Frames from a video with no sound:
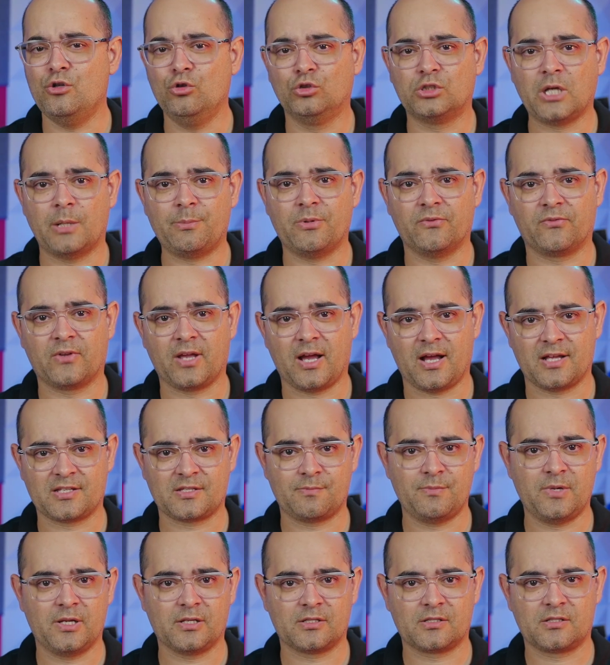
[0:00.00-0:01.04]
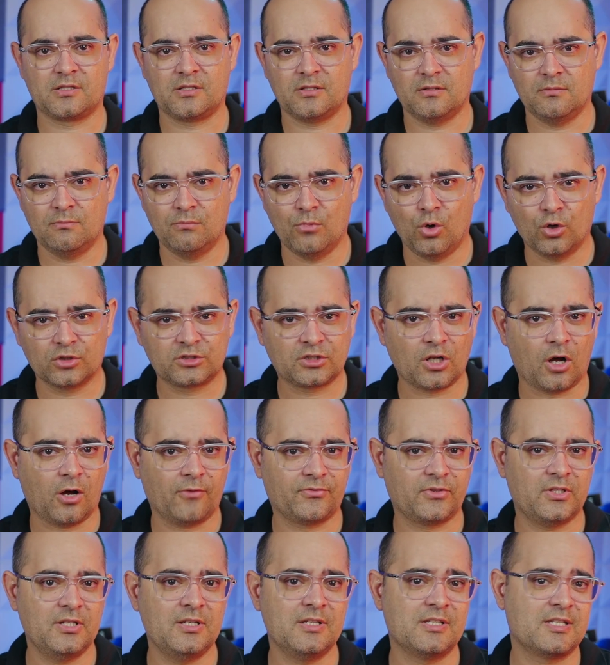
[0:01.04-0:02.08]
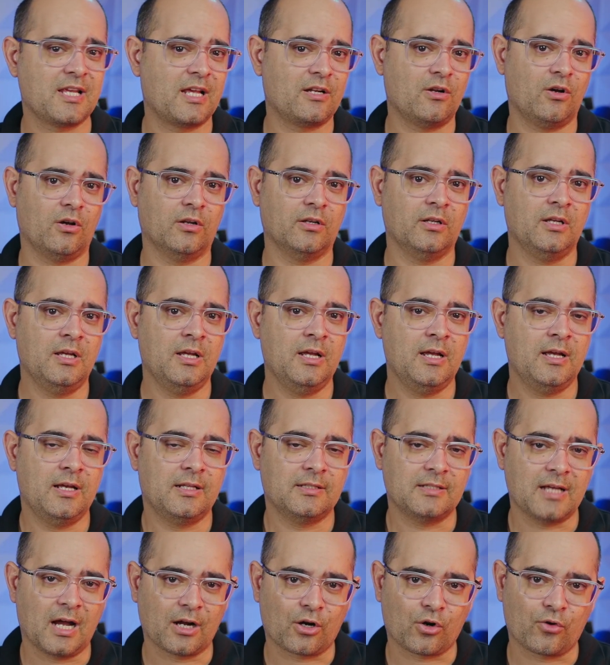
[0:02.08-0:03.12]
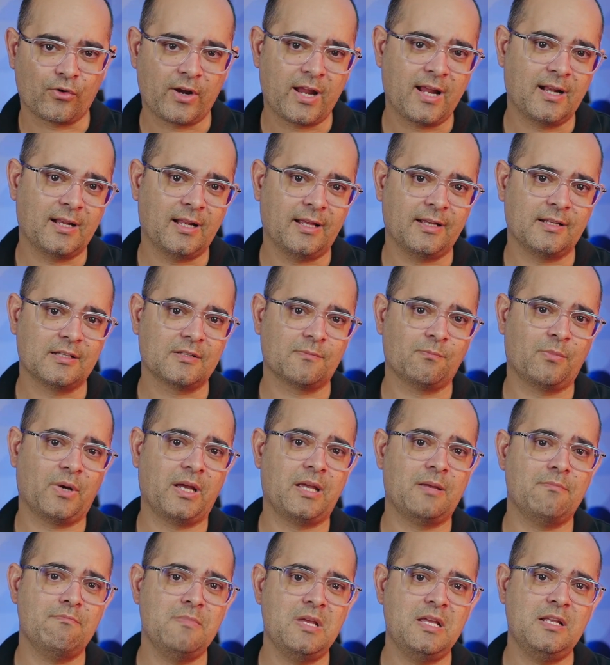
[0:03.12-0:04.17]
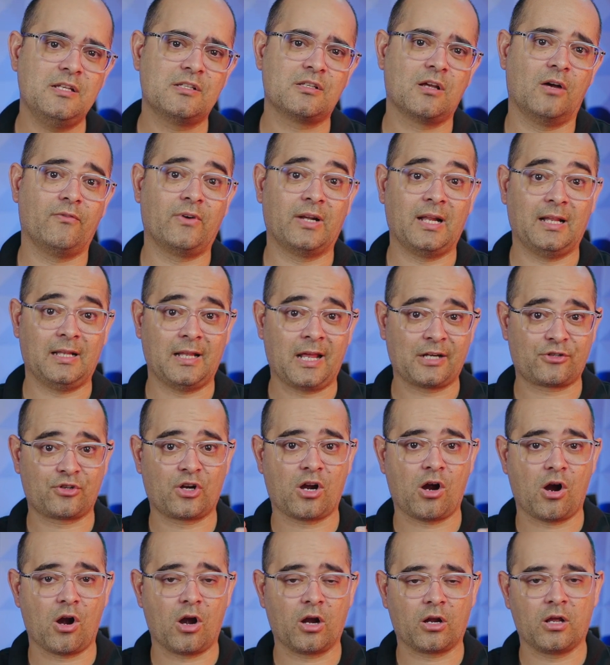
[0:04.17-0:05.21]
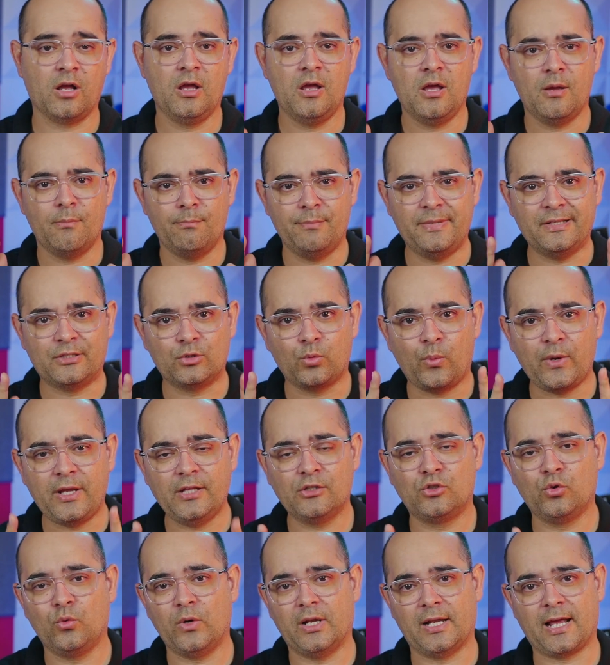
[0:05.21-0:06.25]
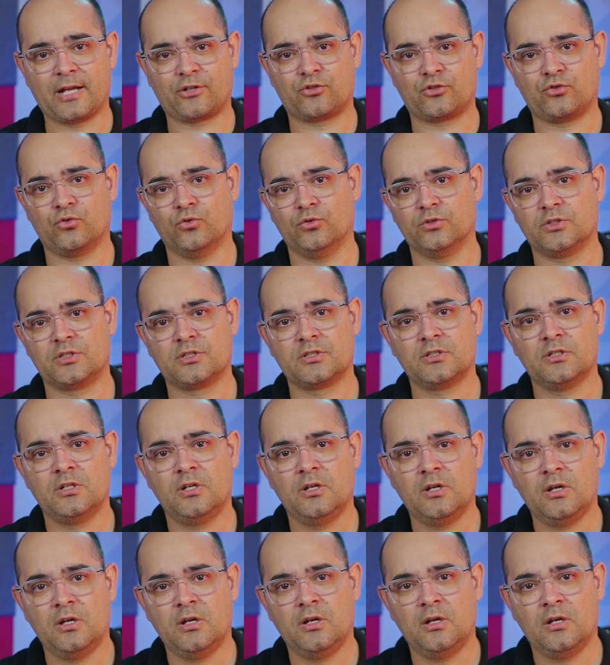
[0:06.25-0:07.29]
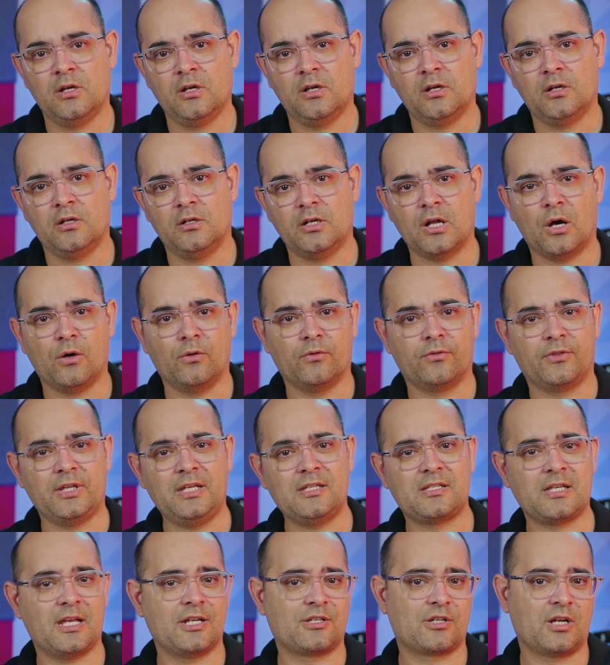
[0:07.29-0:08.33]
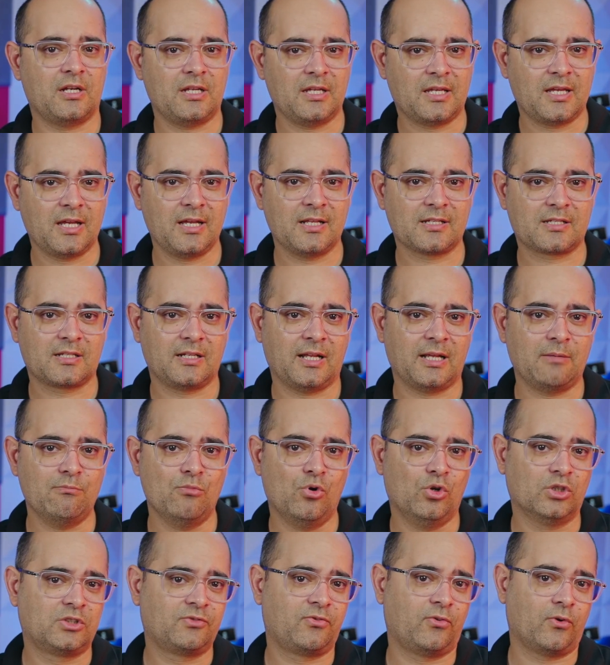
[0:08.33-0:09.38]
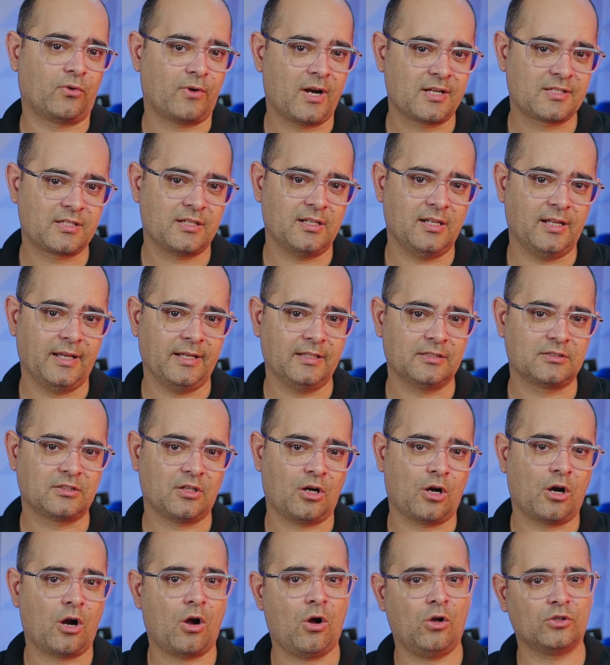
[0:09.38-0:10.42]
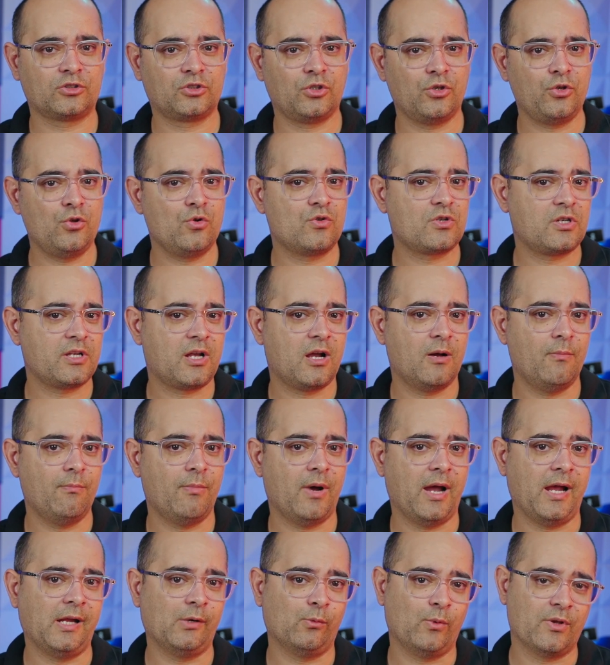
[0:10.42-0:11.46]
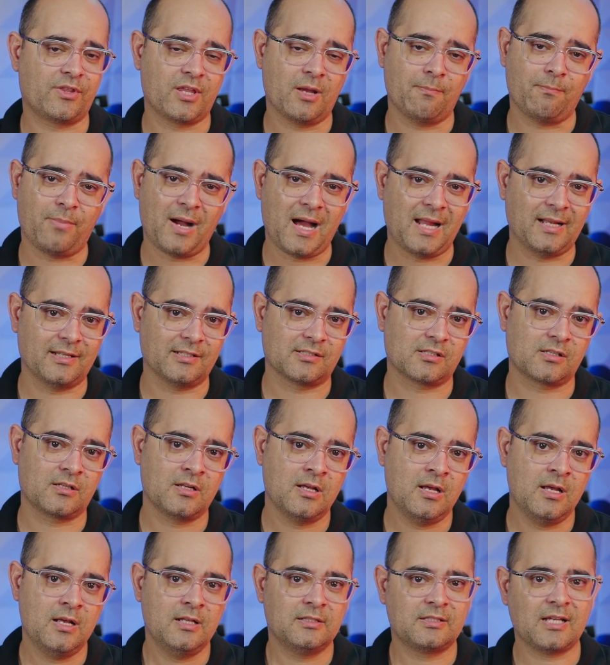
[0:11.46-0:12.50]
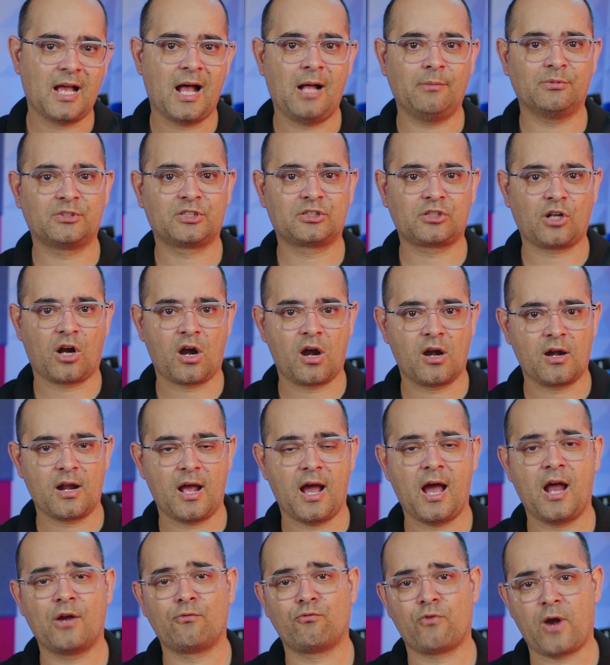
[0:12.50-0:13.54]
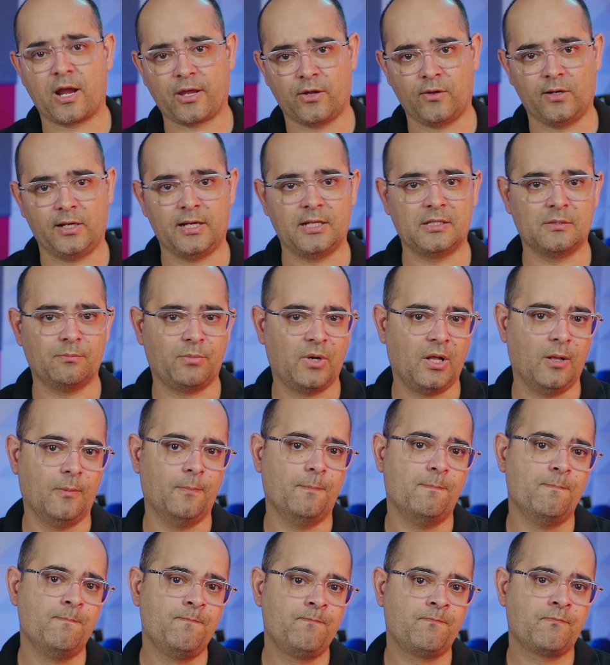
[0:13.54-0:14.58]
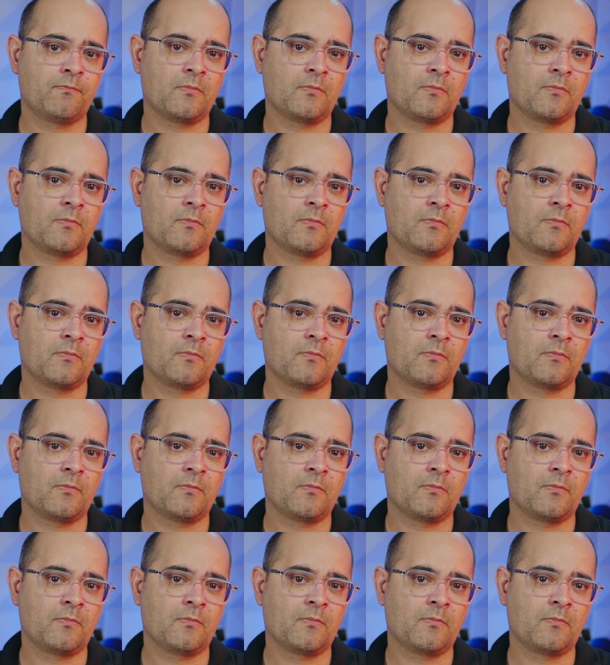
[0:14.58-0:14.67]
a new type of gas mix, most often xenon, that create light by means of an electric arc between two electrodes. Now, these HID kits, like most fluorescent lights, are also usually combined with a ballast to help start and regulate the bulb.